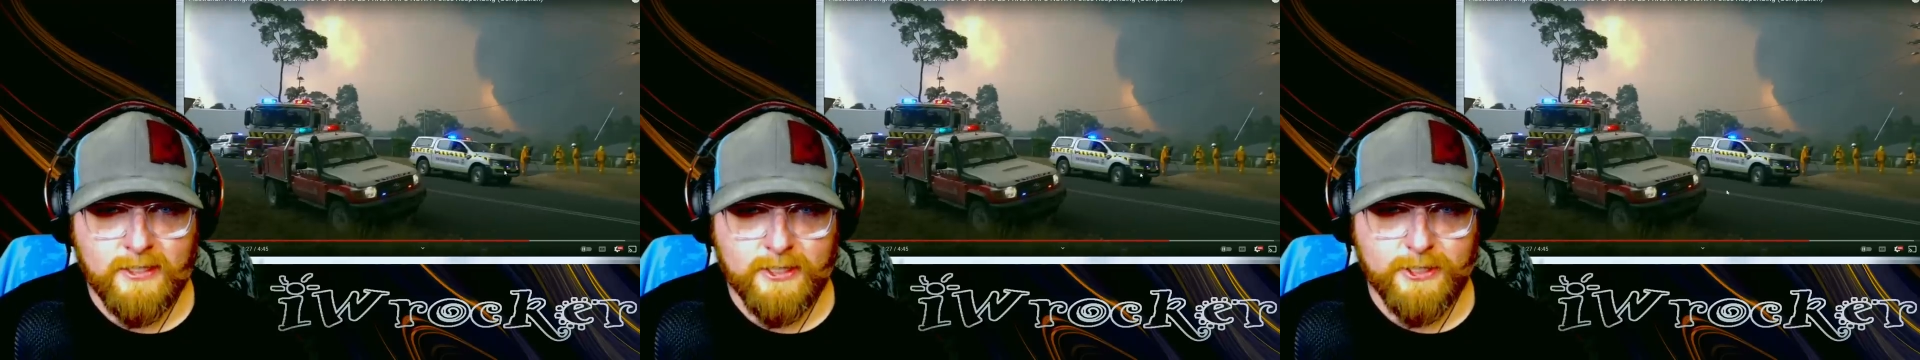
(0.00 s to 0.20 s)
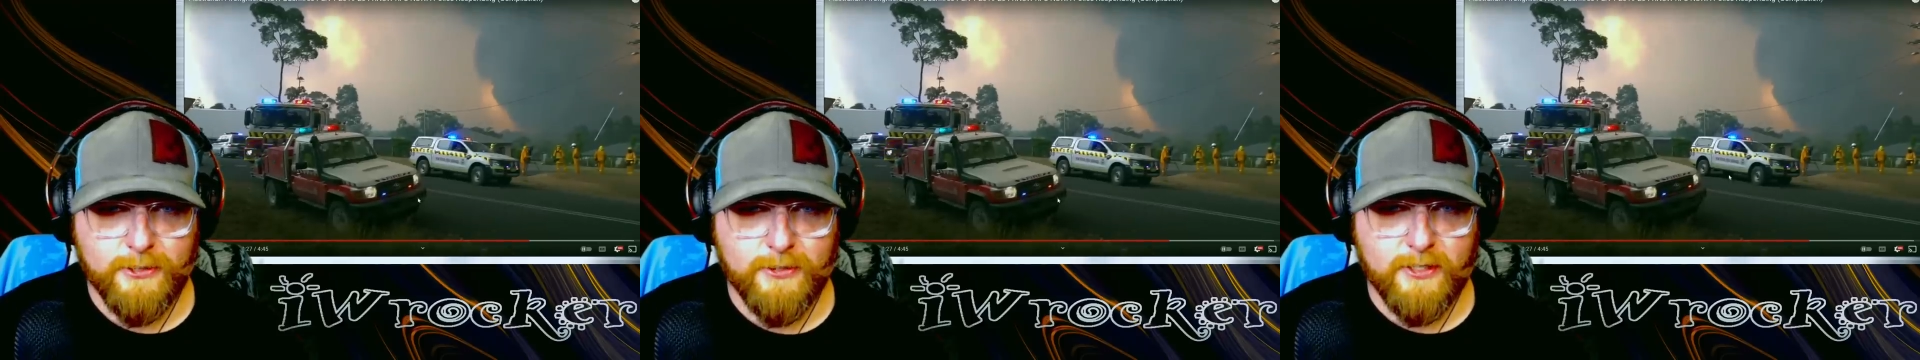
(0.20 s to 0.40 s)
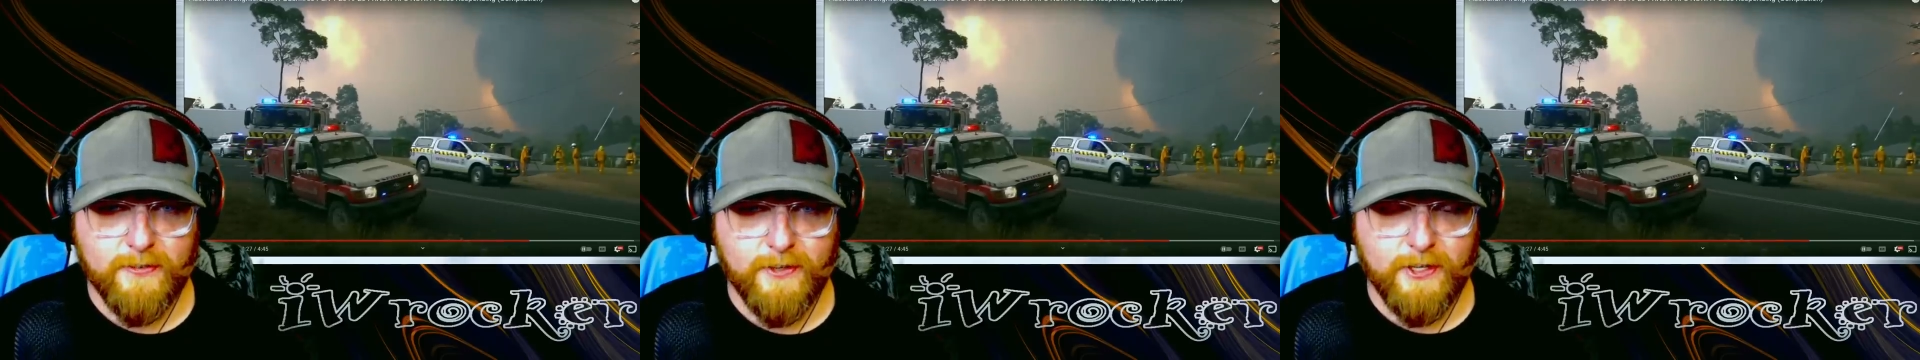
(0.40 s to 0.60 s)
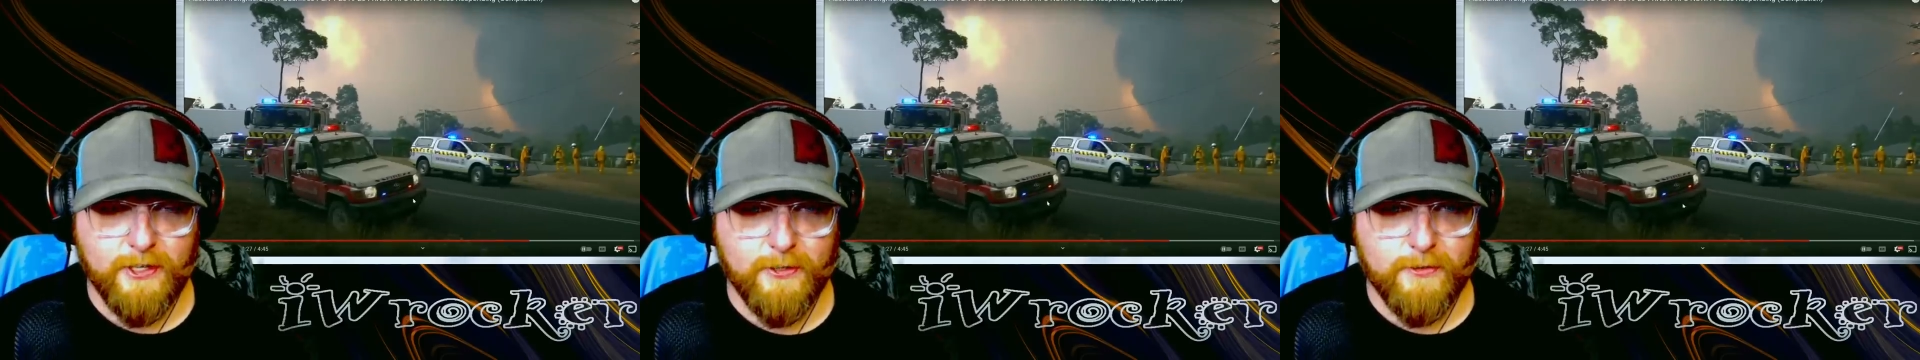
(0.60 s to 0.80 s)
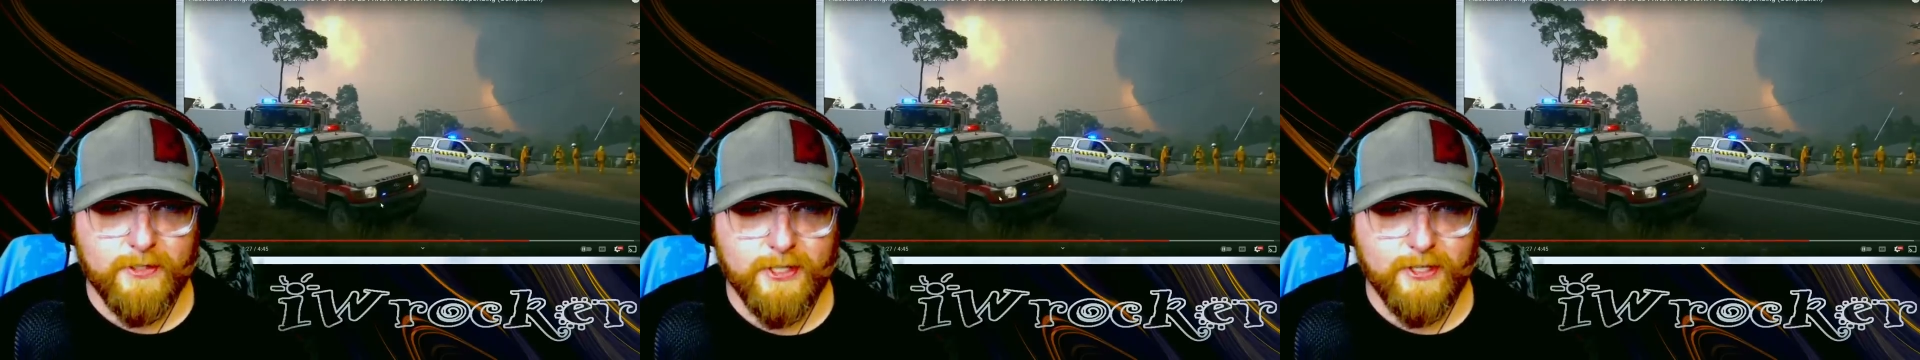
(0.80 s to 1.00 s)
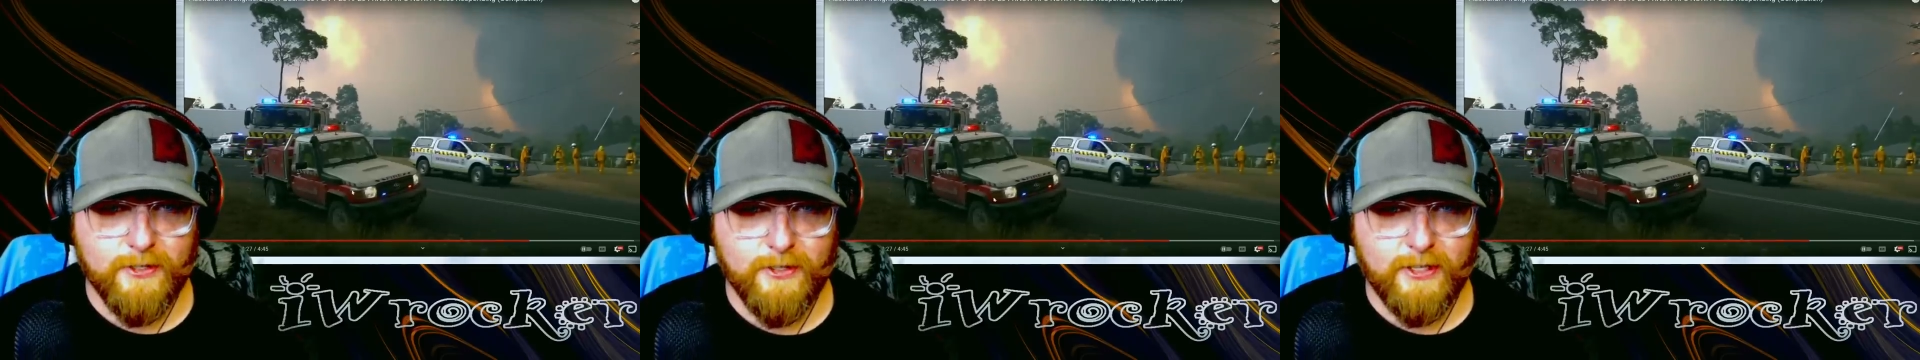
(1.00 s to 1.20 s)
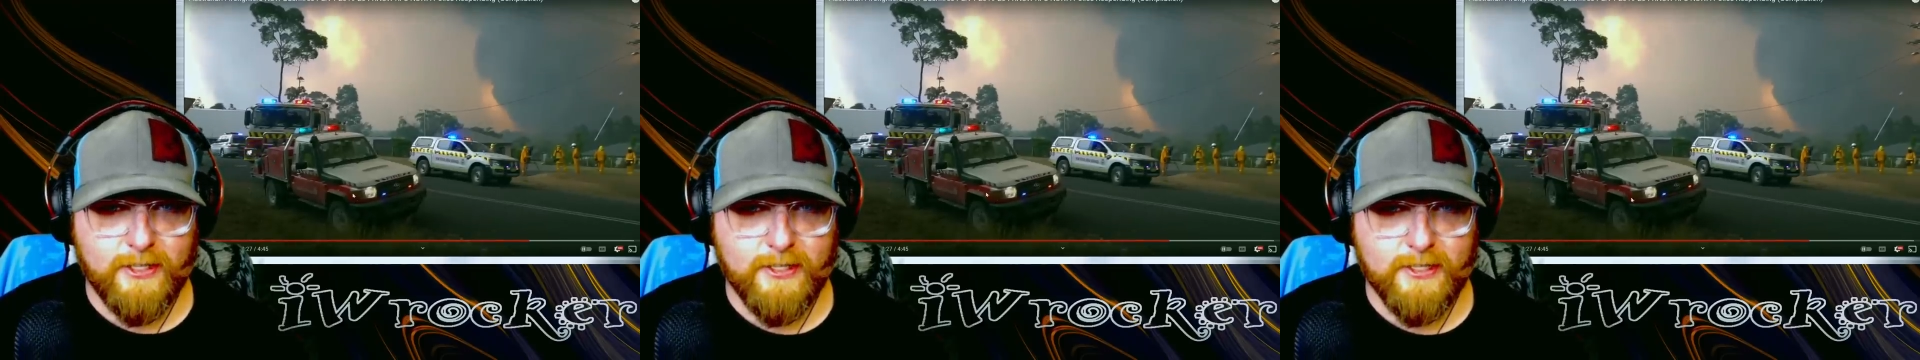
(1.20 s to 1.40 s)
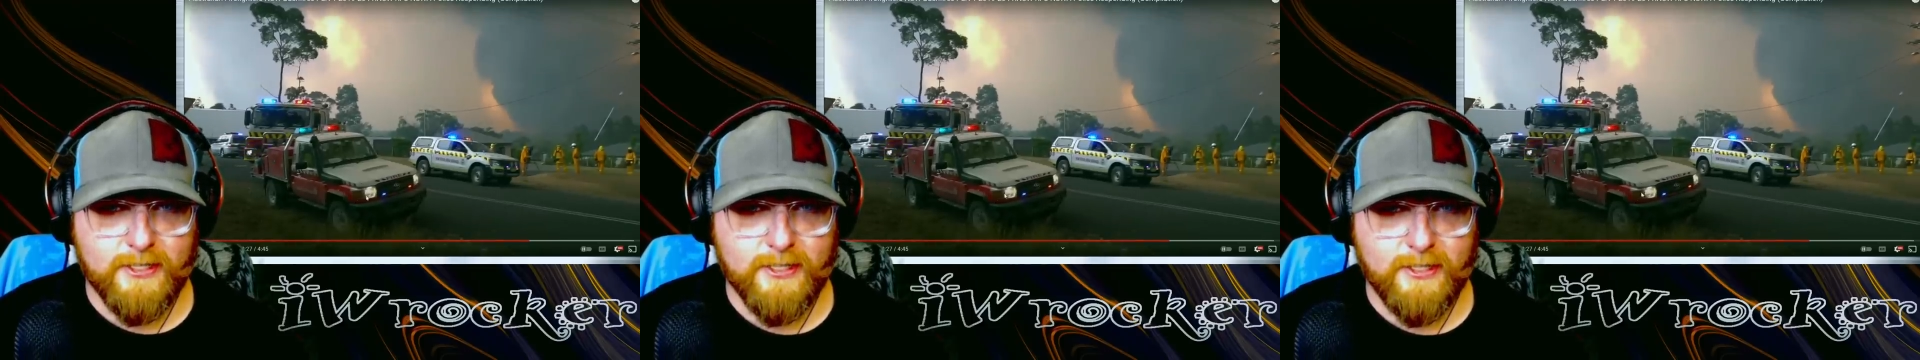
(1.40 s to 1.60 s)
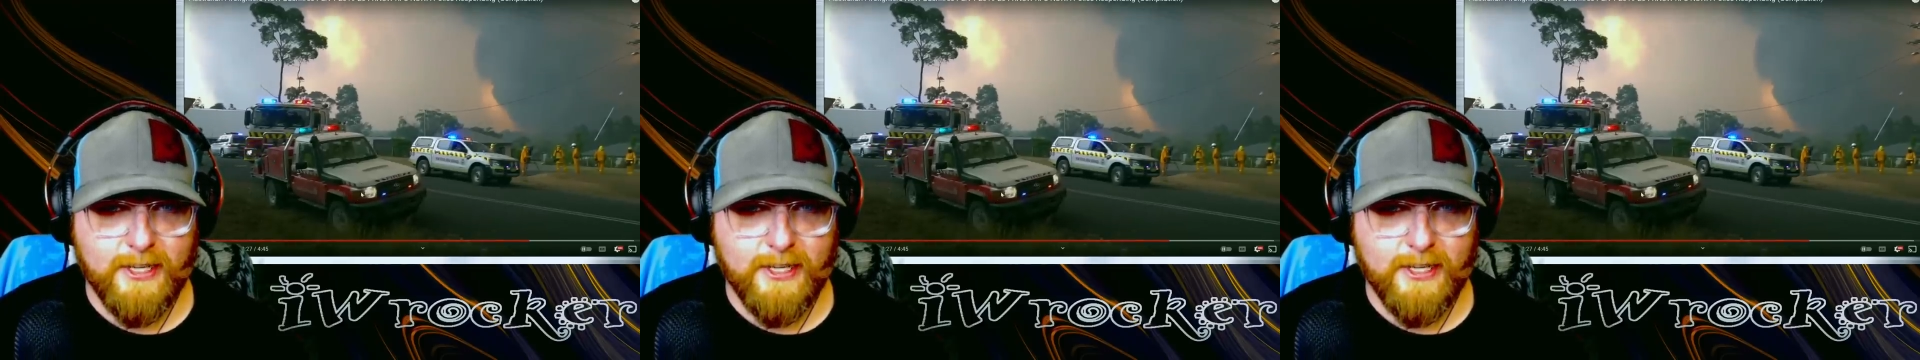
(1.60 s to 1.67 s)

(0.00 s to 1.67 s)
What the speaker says: Two different utes here. Look at this